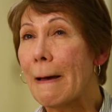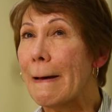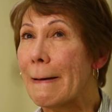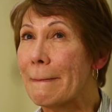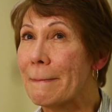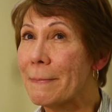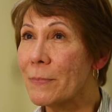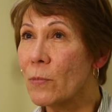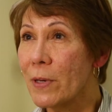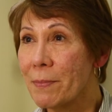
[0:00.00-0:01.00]
um,
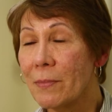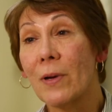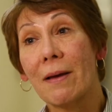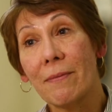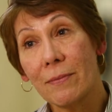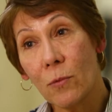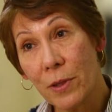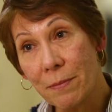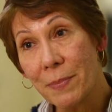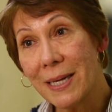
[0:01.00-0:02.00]
we, we have
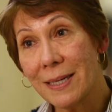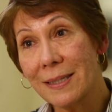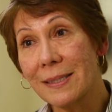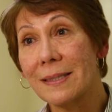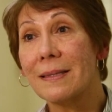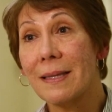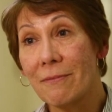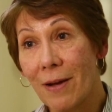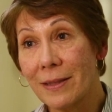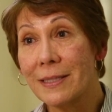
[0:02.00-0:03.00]
orthopedists that
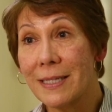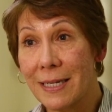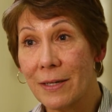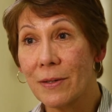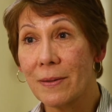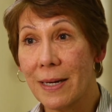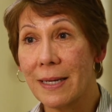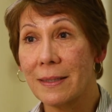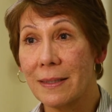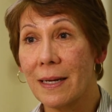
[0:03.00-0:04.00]
volunteer
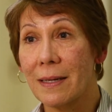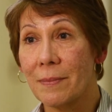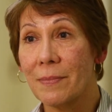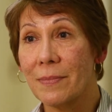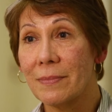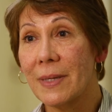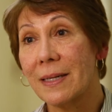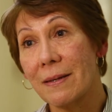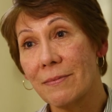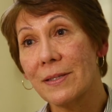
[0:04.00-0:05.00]
and um,
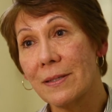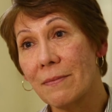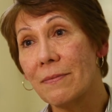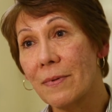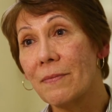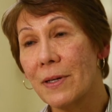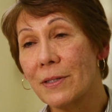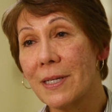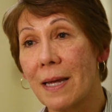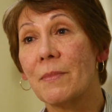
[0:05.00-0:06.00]
that give us a, of their
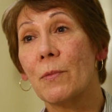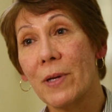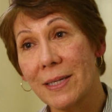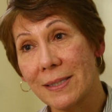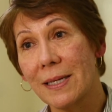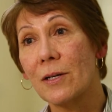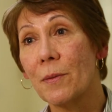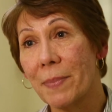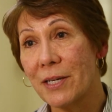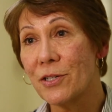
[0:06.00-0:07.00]
time and we can send
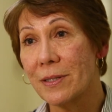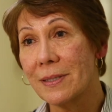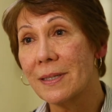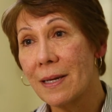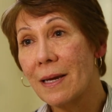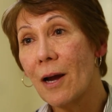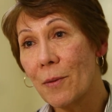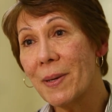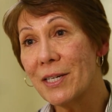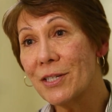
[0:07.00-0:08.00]
our patients,
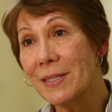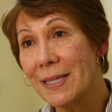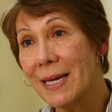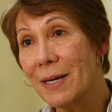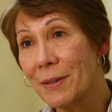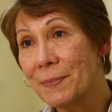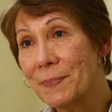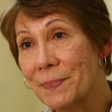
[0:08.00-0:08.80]
our patients there.